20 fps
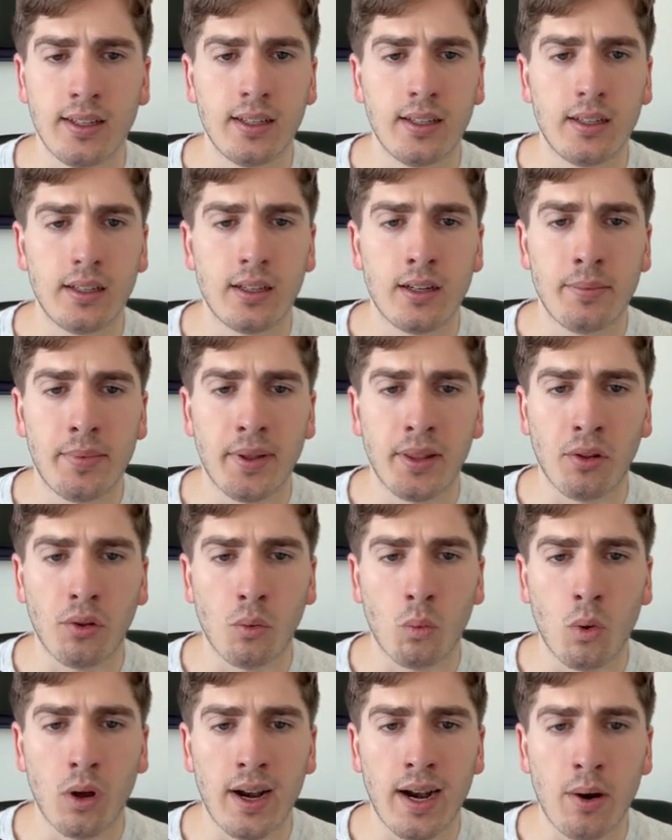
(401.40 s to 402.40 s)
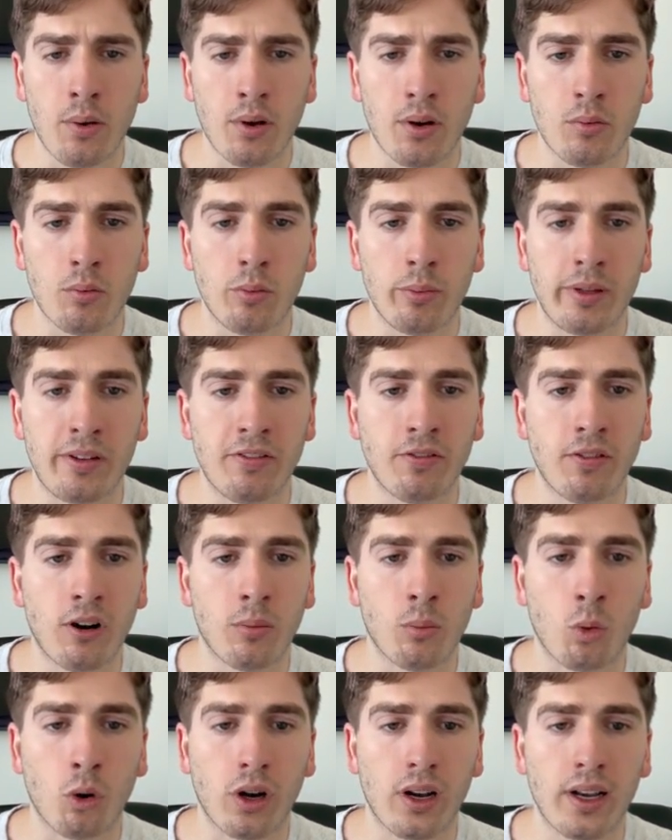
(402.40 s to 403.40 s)
And on the 1 hour, it will be far
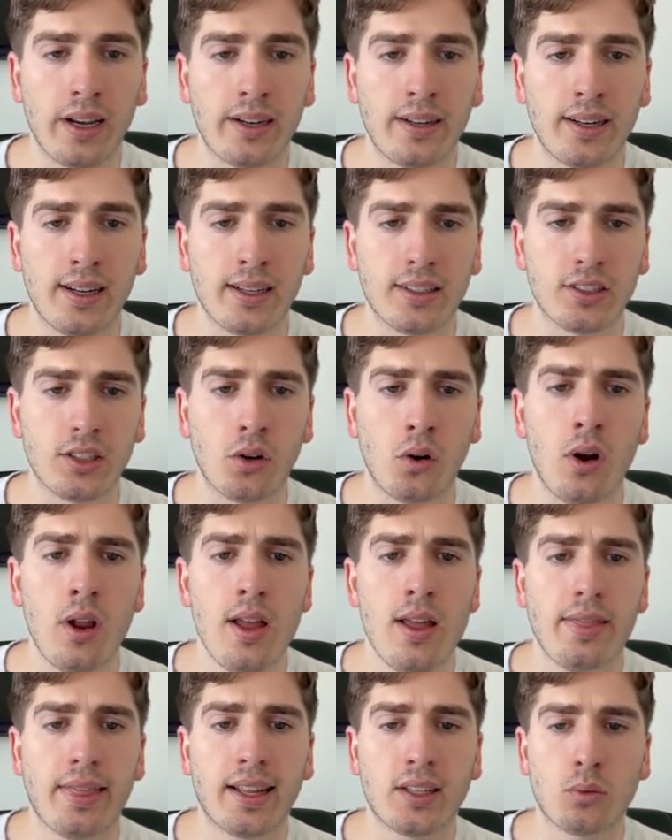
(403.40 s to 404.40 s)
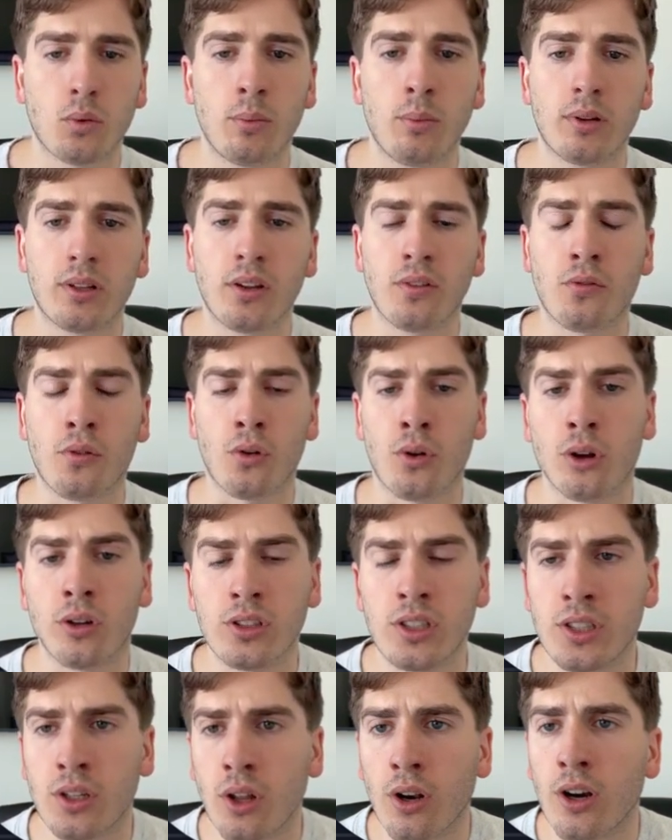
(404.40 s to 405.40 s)
more clear. Yeah, so that's what I'm looking for in
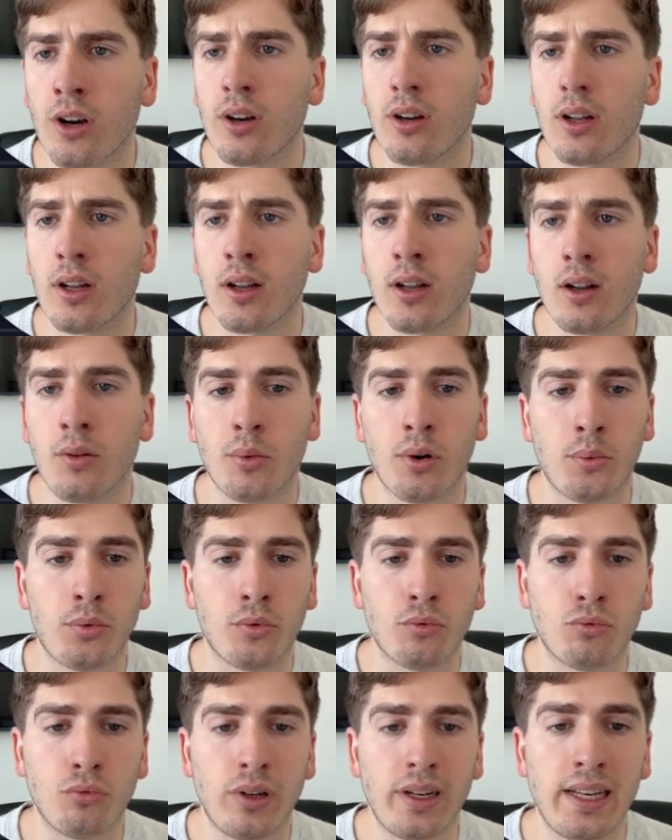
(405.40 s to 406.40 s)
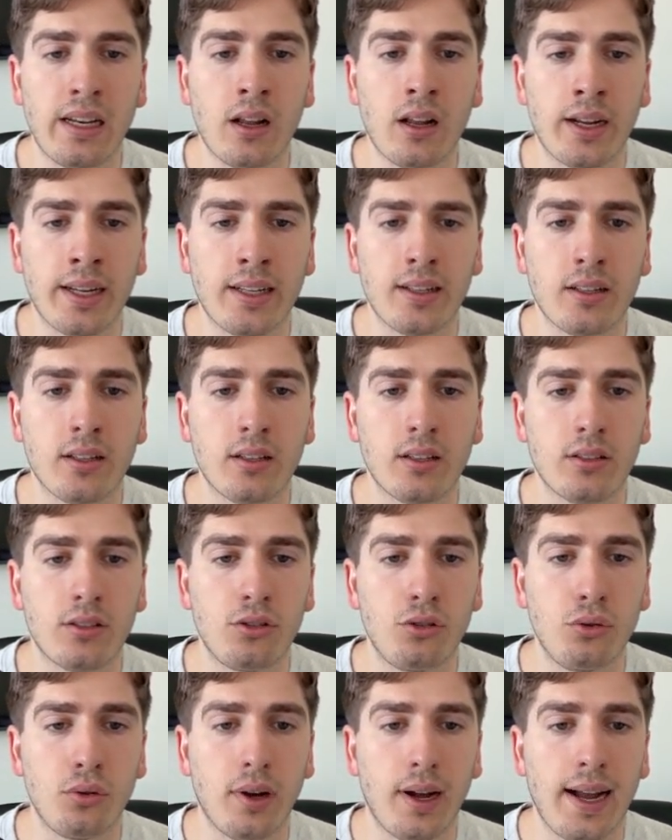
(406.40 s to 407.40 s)
Aussie dollar. And what I would really like
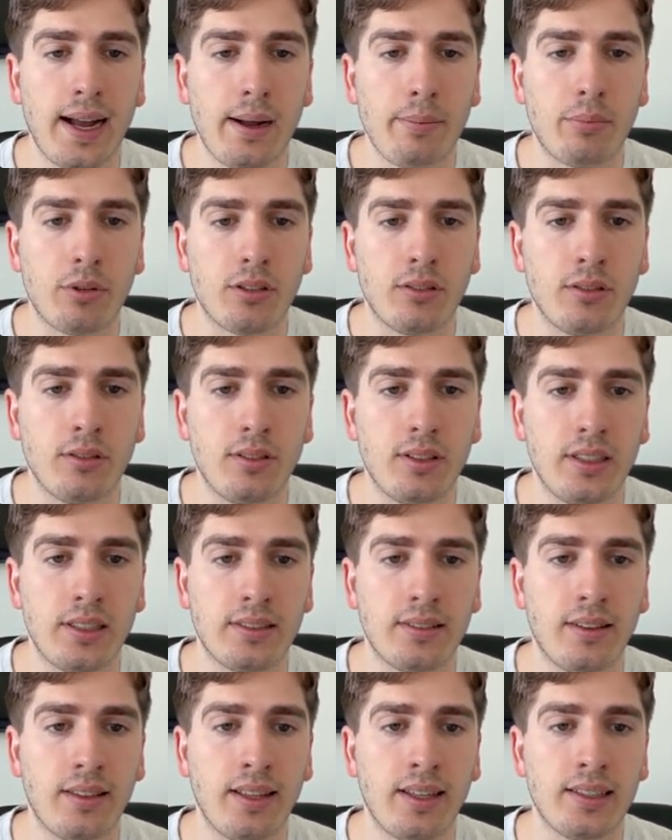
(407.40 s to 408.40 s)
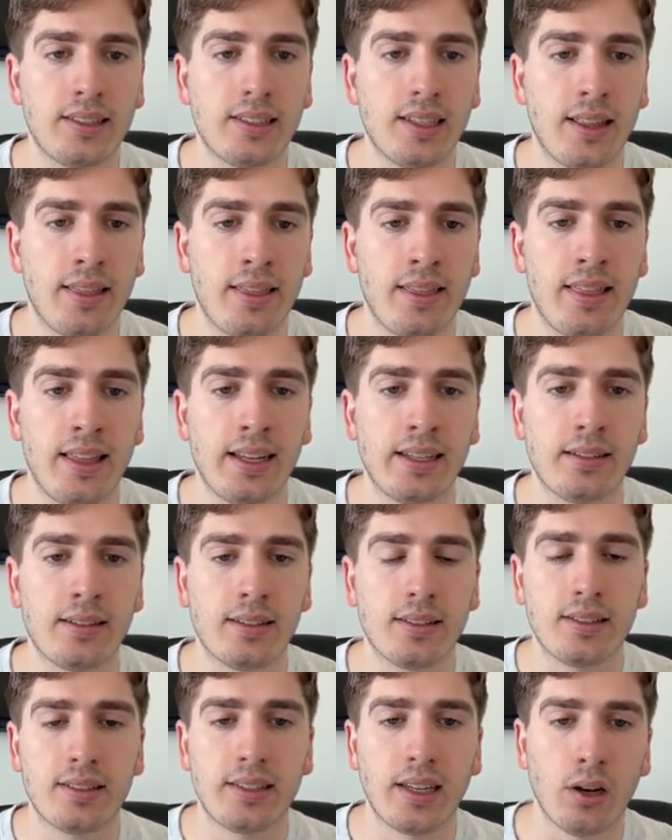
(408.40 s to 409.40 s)
to happen is this and
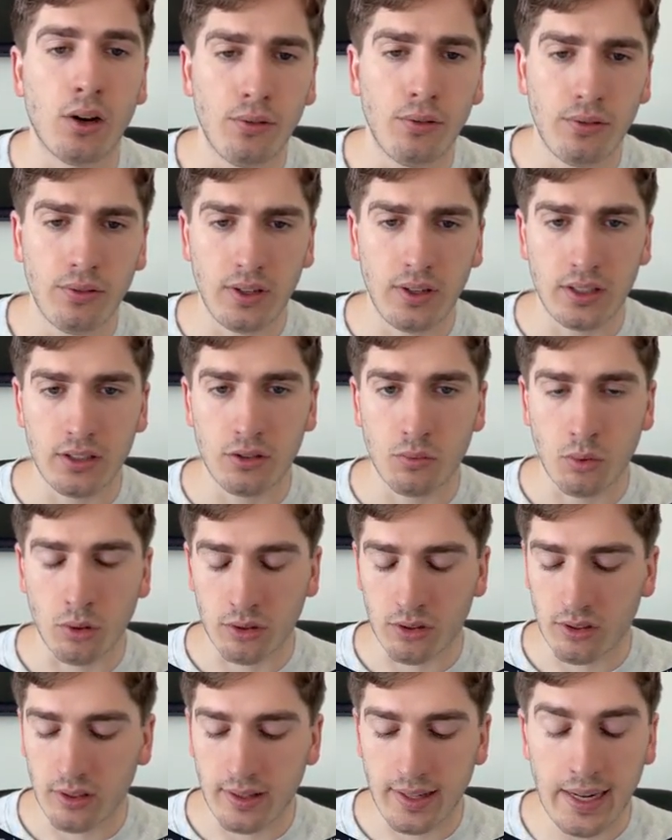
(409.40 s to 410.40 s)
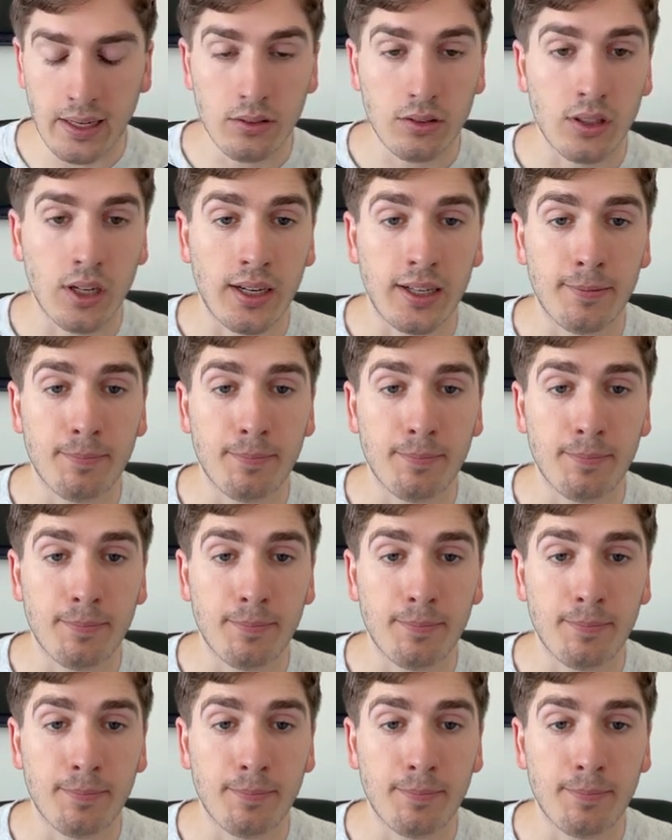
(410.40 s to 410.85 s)
then sell off in towards the downside.